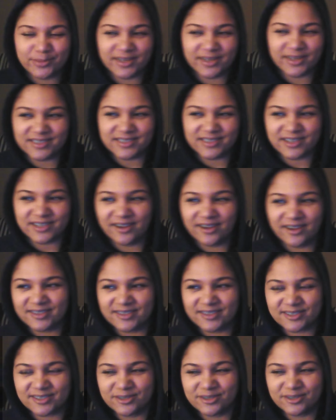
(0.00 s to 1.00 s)
because the
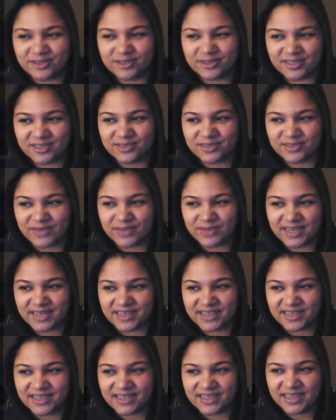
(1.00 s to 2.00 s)
Constitution is
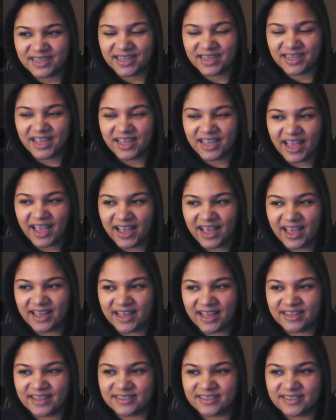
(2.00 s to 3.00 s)
written
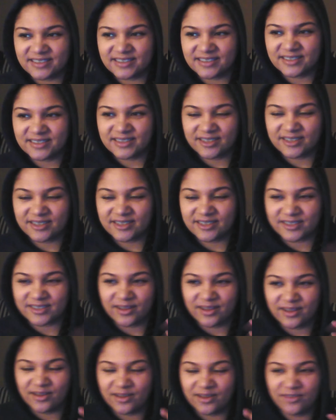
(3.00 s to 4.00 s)
and there's
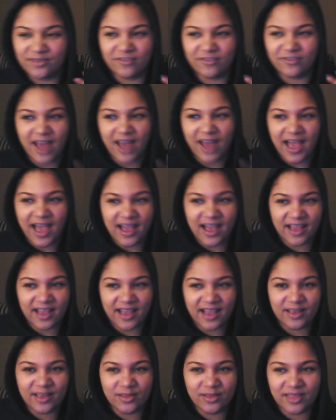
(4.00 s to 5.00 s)
a
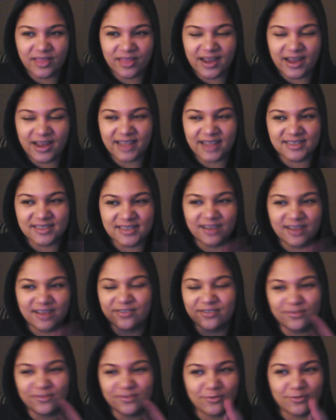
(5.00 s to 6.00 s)
flag that has a lot
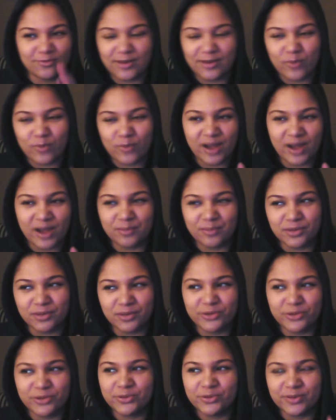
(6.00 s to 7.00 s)
of red, white, and
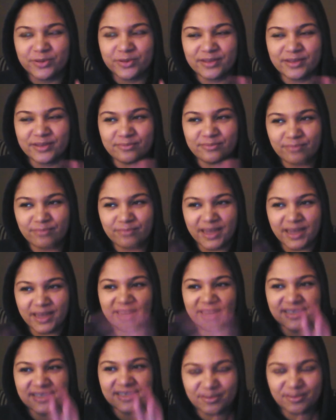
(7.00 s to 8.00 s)
blue and
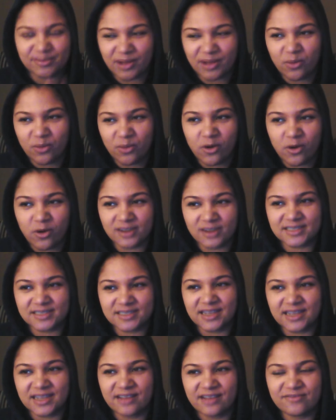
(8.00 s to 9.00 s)
meanings about war
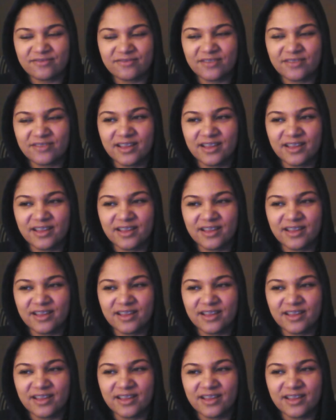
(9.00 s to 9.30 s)
stuff,